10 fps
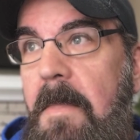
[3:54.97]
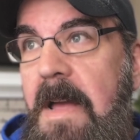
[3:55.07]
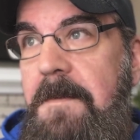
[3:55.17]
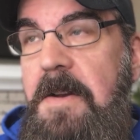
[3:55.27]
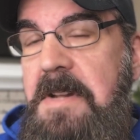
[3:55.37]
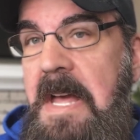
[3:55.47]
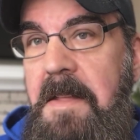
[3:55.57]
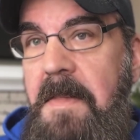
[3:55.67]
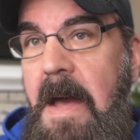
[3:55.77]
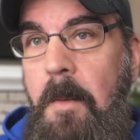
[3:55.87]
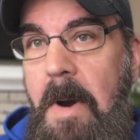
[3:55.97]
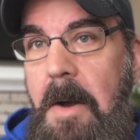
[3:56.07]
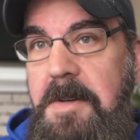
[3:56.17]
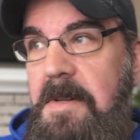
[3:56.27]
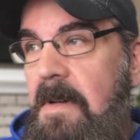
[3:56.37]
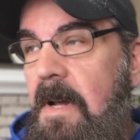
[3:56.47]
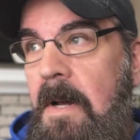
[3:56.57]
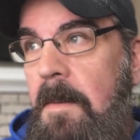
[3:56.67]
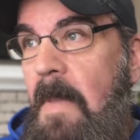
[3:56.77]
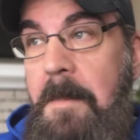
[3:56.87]
if you take that route.
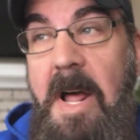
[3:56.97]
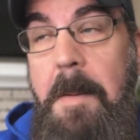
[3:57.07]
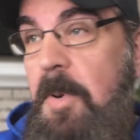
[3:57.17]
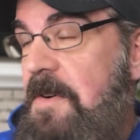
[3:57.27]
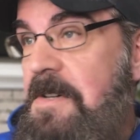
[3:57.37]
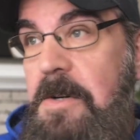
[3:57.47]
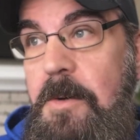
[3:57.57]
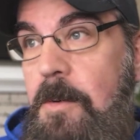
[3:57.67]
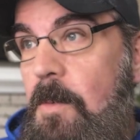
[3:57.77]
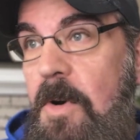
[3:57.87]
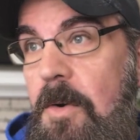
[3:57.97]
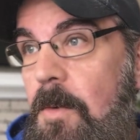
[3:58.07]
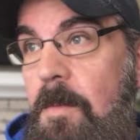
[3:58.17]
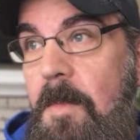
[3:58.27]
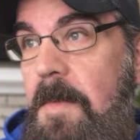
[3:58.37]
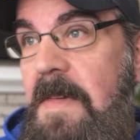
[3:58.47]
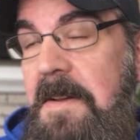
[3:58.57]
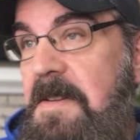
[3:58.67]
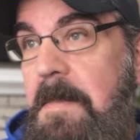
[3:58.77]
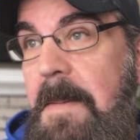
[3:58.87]
I'm not a person who
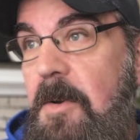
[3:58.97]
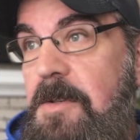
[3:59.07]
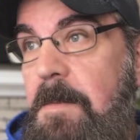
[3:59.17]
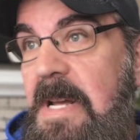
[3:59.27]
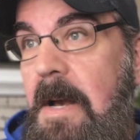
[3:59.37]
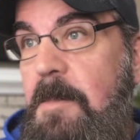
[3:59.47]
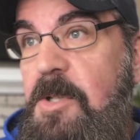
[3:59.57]
thinks that people should become